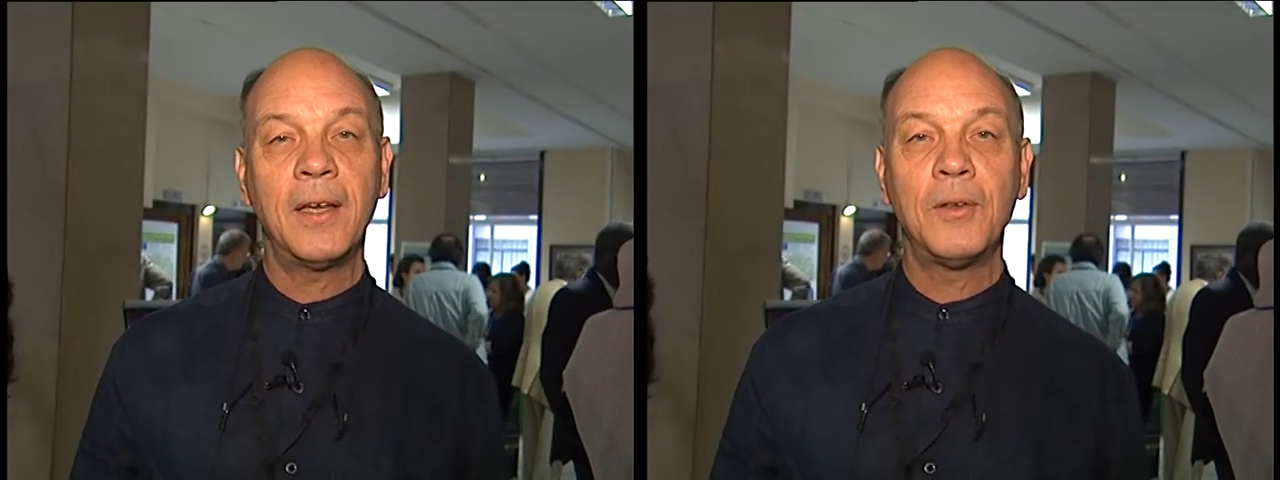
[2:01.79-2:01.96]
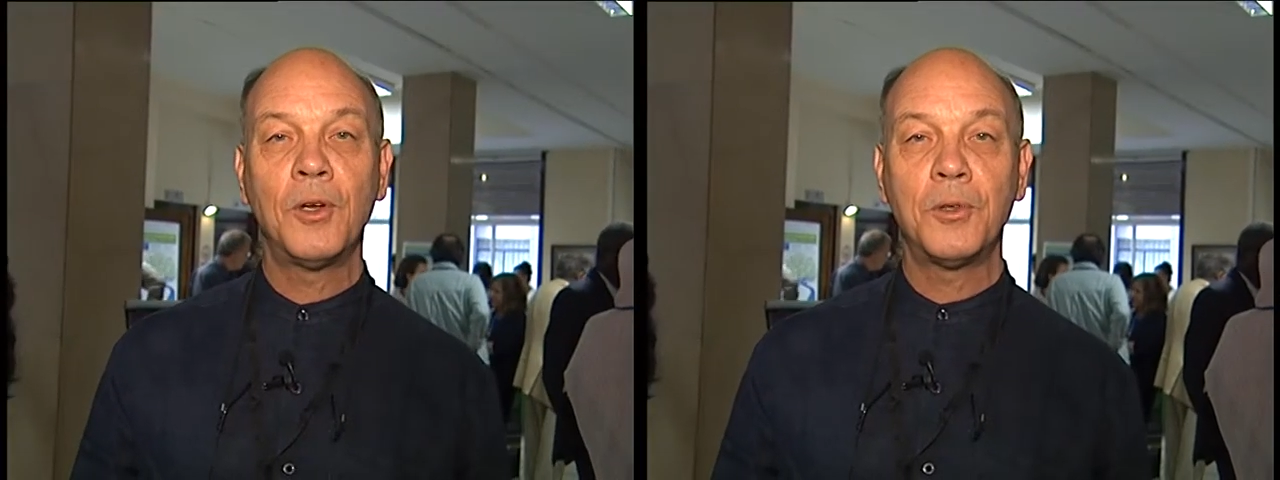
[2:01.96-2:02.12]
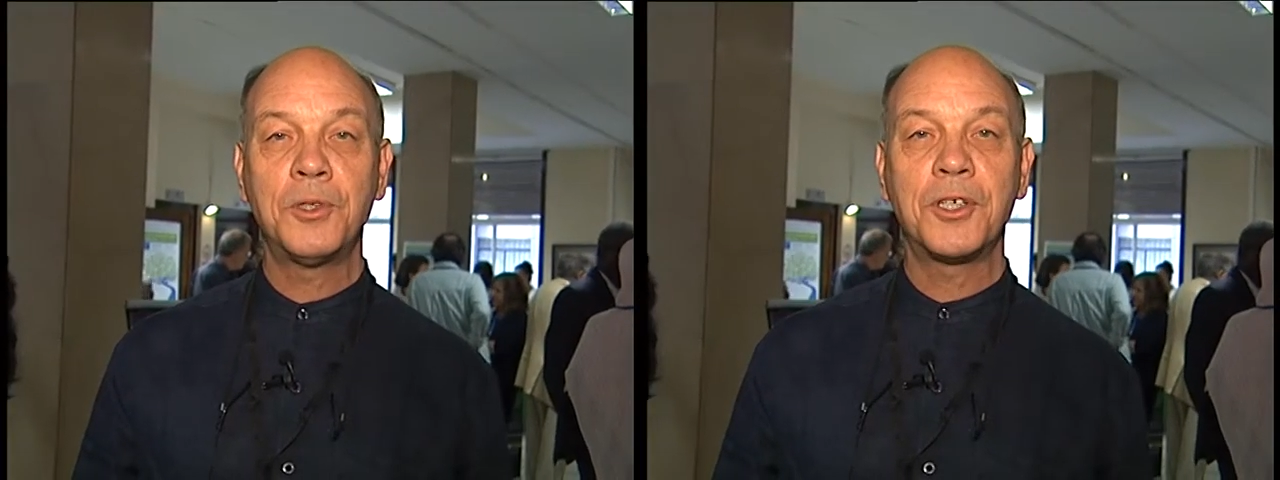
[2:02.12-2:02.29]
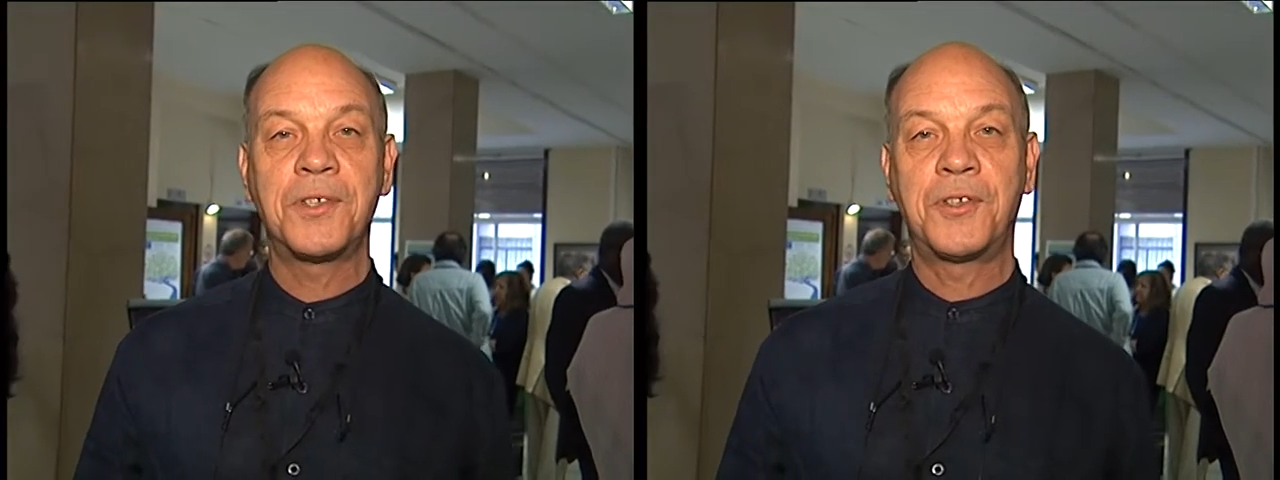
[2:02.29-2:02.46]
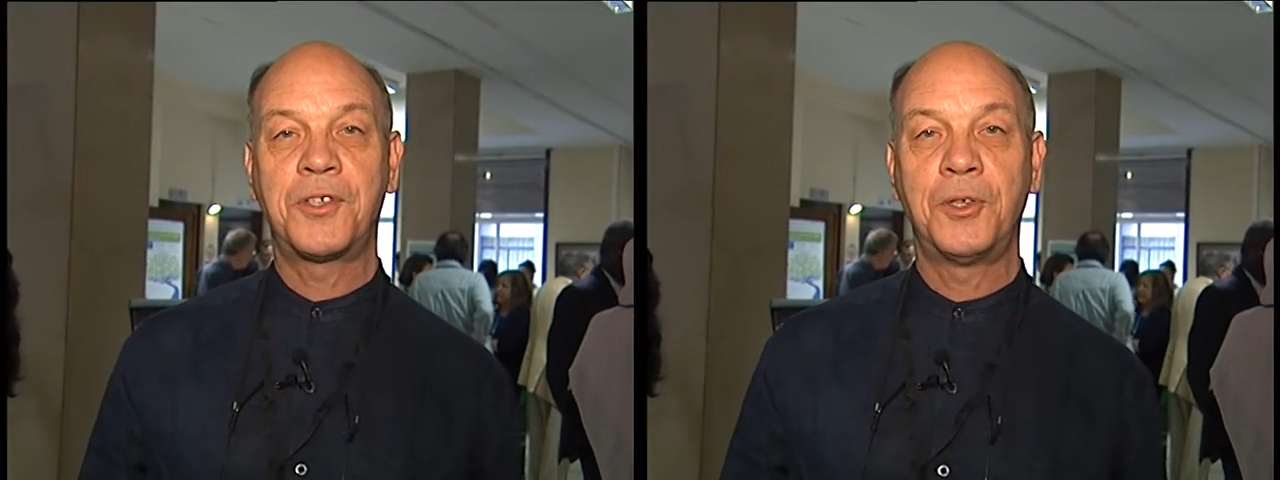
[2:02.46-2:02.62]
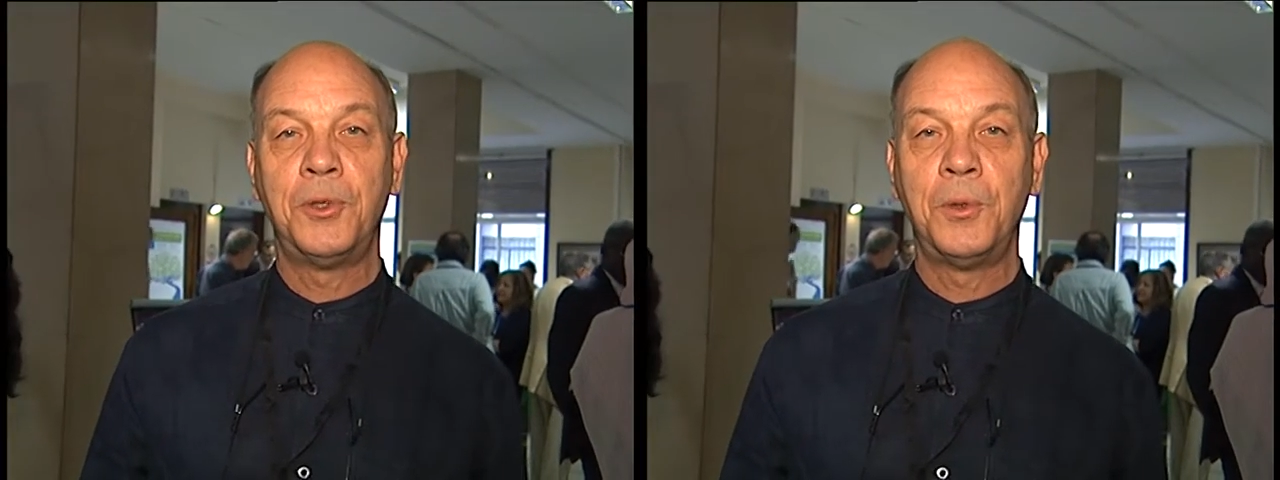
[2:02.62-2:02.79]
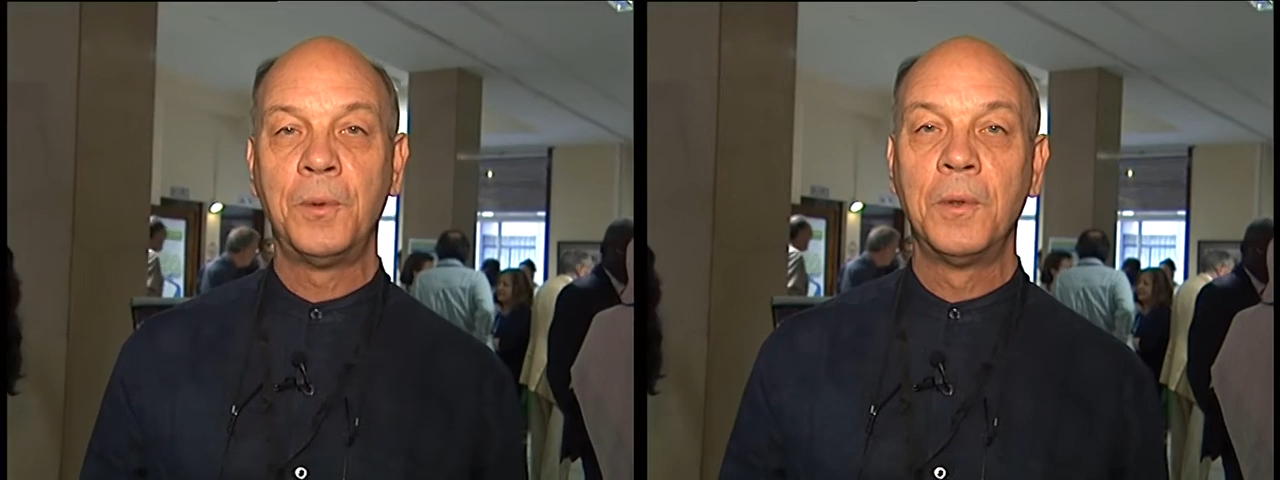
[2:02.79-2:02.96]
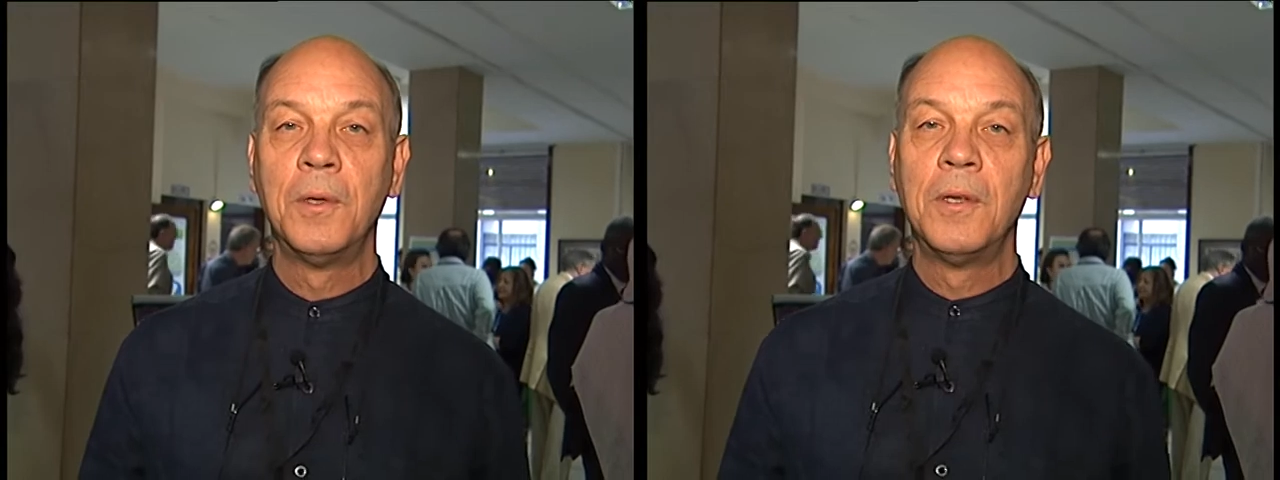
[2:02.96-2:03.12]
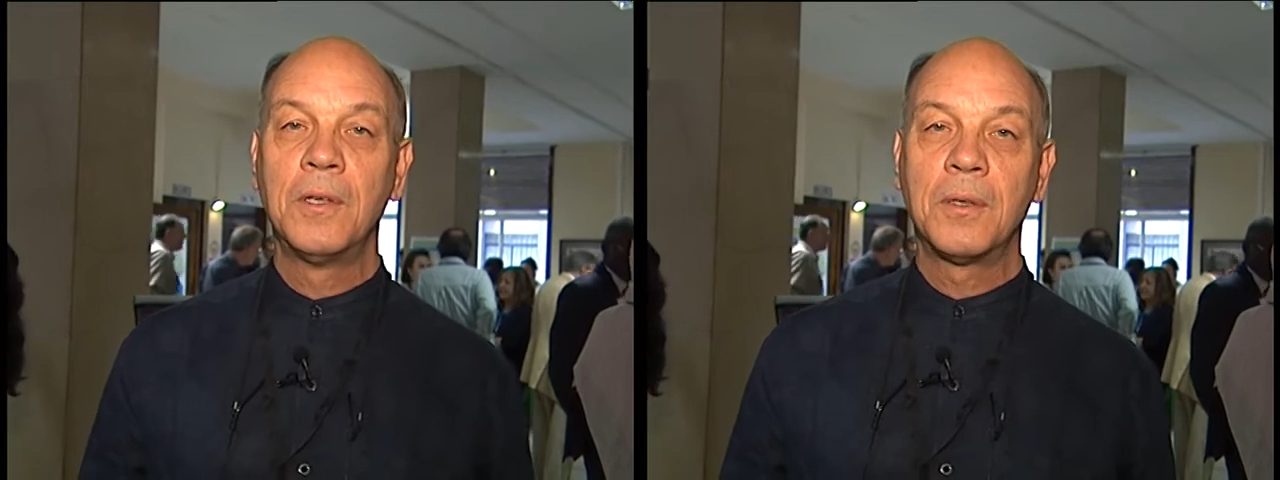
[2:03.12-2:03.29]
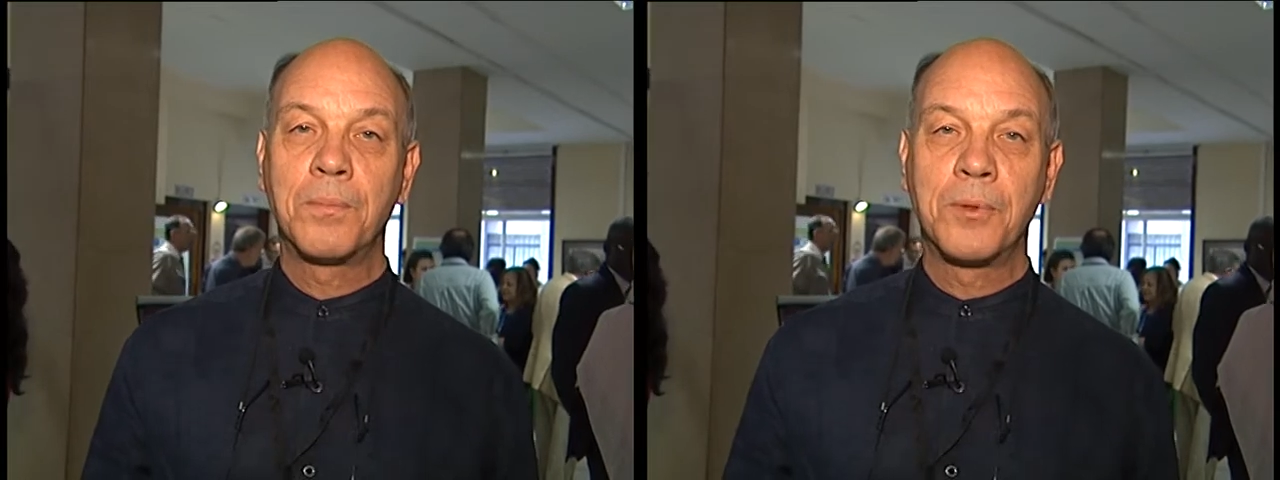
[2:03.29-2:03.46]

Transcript: not just to